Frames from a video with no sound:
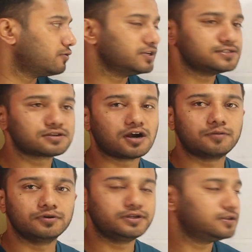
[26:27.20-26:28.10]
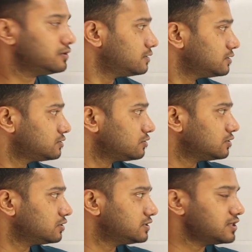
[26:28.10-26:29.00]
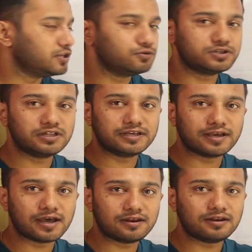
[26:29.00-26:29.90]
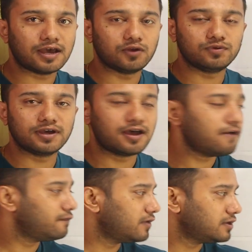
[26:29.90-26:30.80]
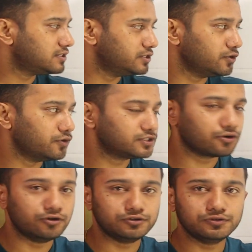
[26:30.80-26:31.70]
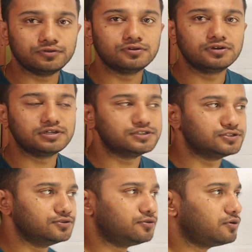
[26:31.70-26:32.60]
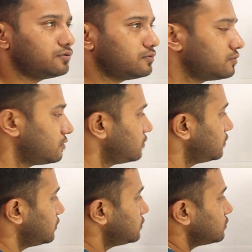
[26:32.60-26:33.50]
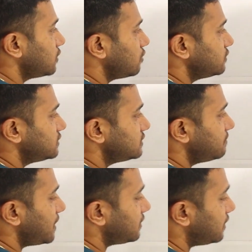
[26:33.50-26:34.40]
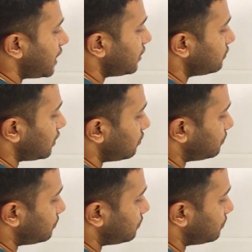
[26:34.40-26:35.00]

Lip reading: CO is carbonyl, so it's a neutral ligand, and we have CO is equal to 0. So now this is the metal ion.